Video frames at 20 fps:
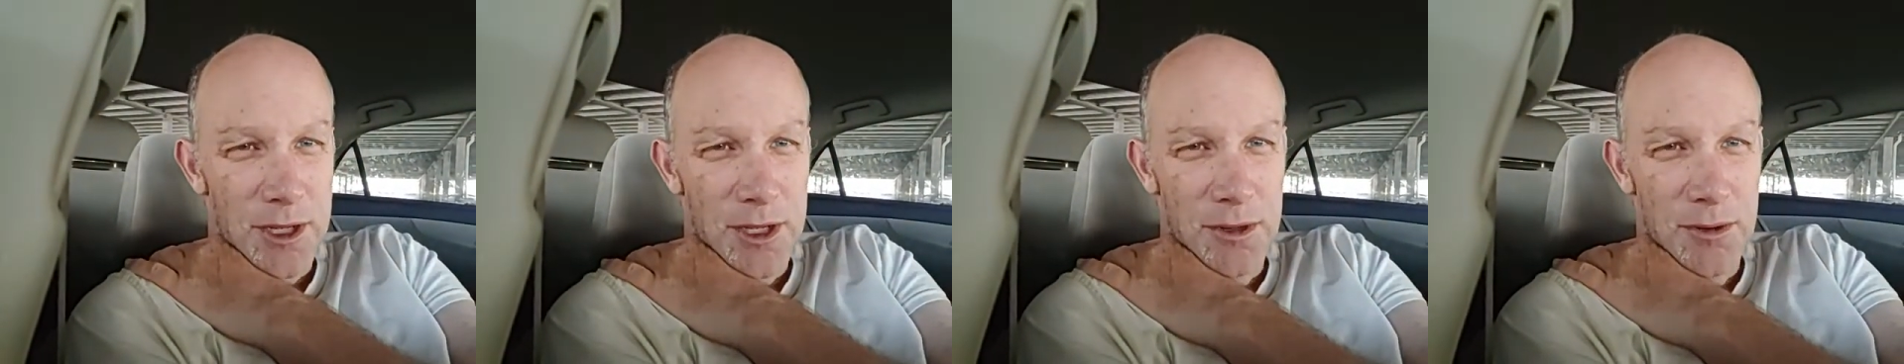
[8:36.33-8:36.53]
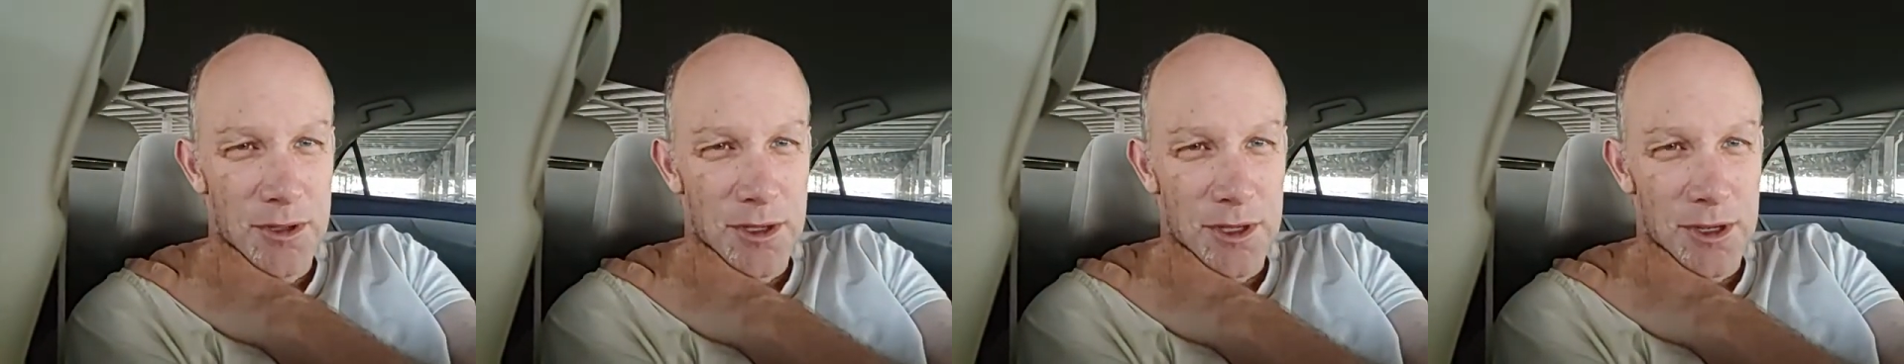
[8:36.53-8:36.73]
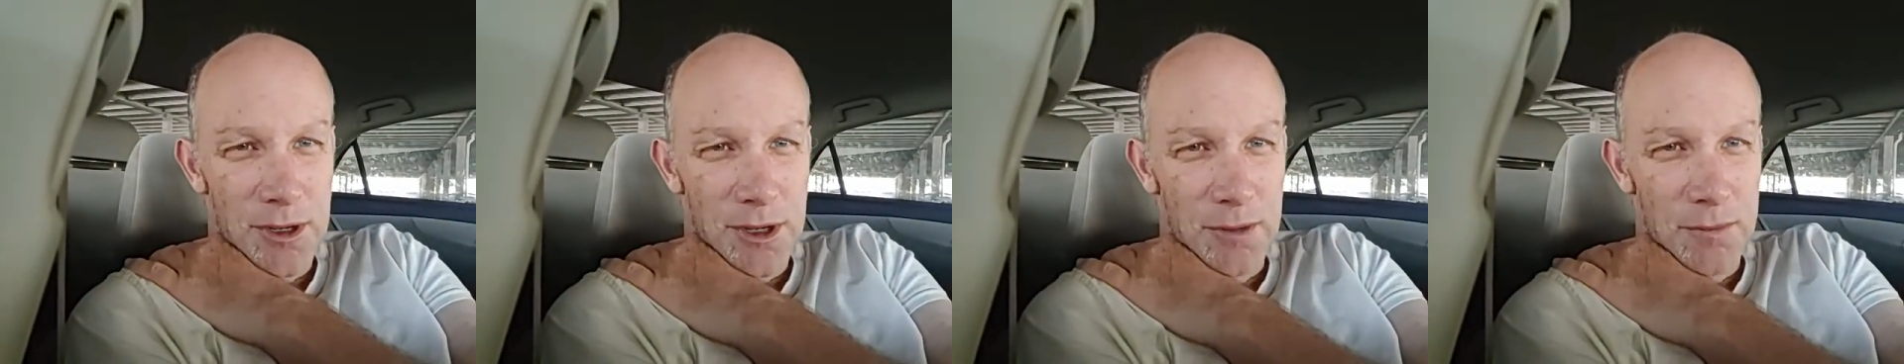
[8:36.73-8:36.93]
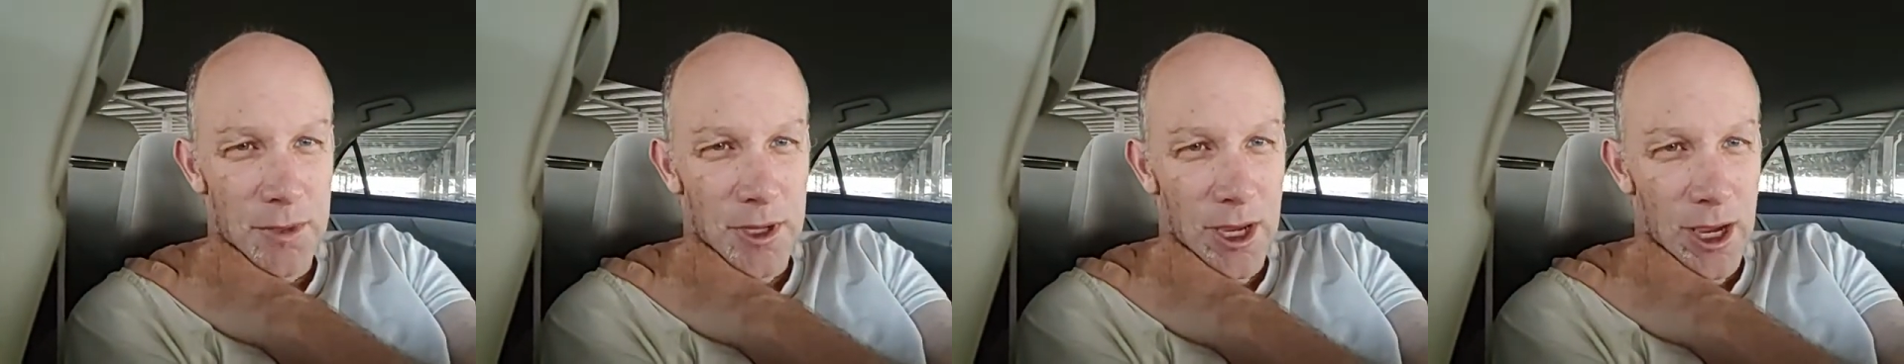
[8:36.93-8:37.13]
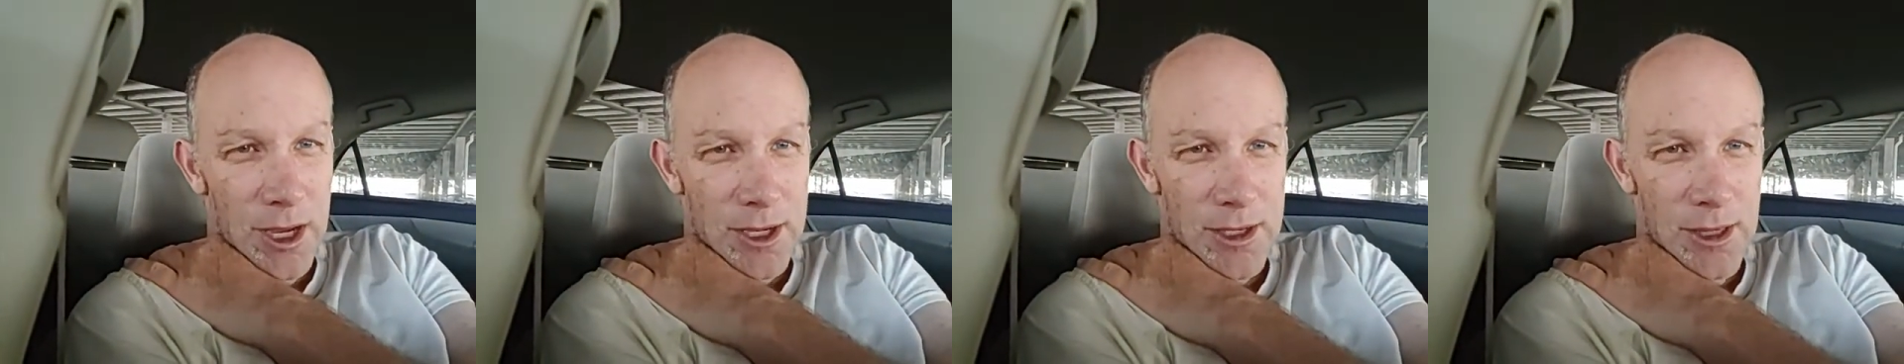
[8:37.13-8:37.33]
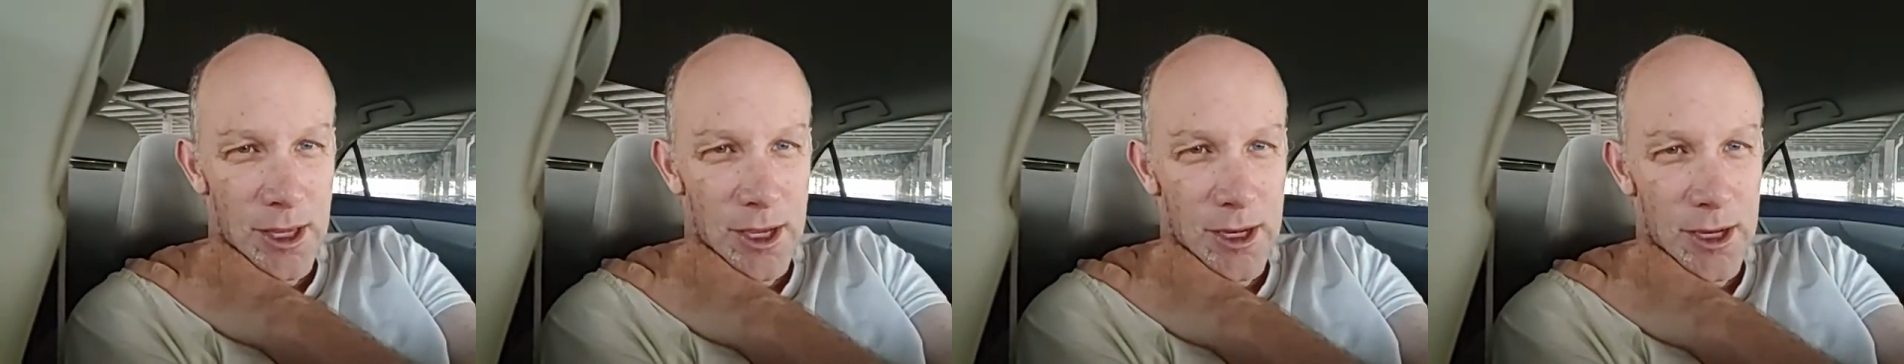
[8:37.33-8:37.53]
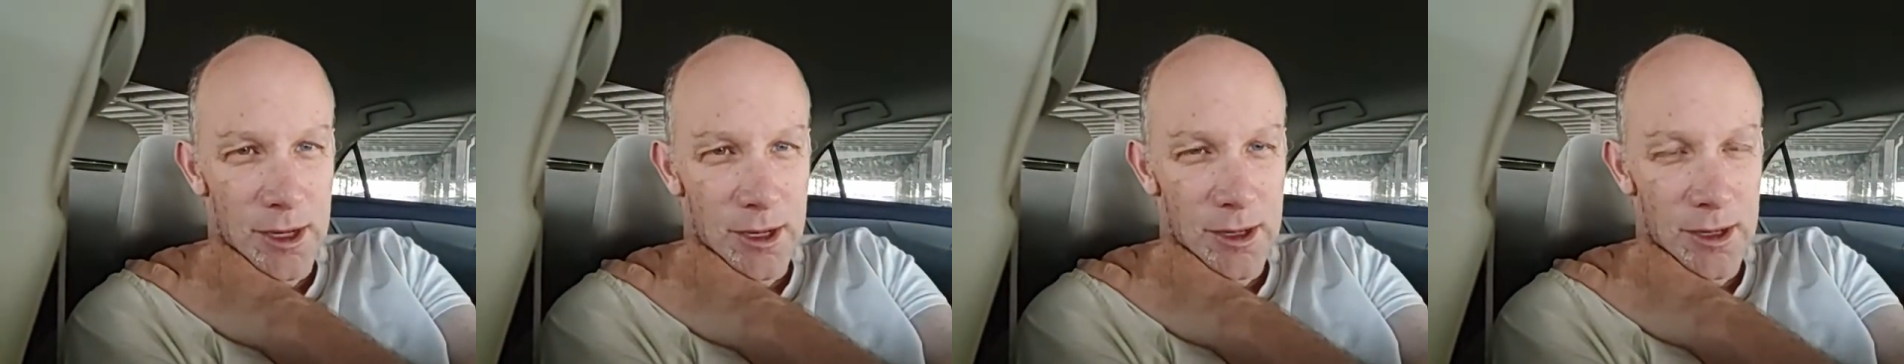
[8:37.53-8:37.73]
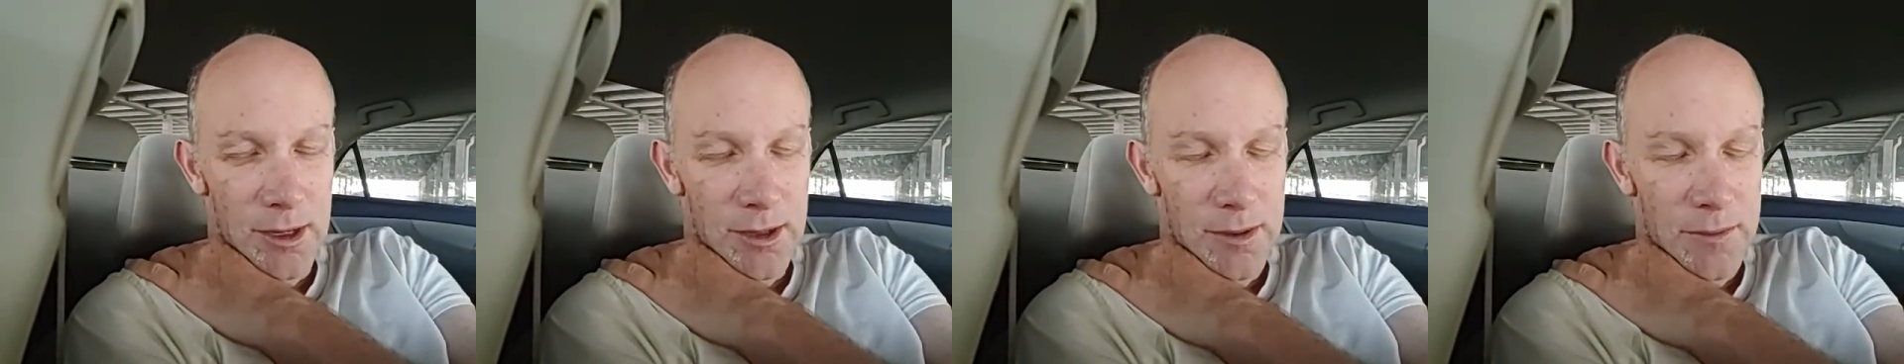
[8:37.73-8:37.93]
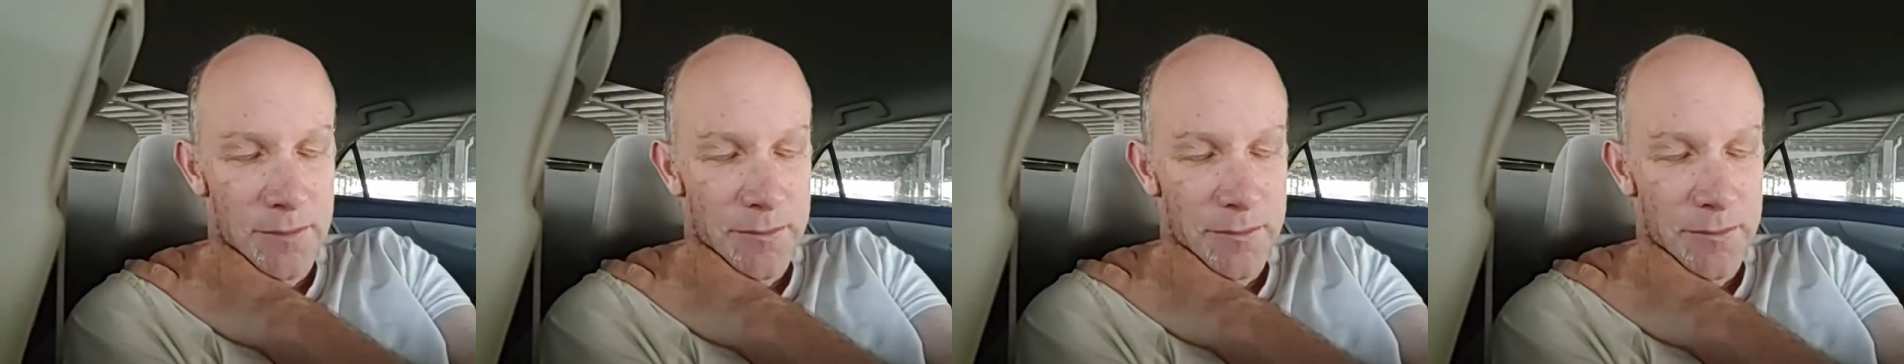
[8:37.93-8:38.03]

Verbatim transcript: to use the term gaslighting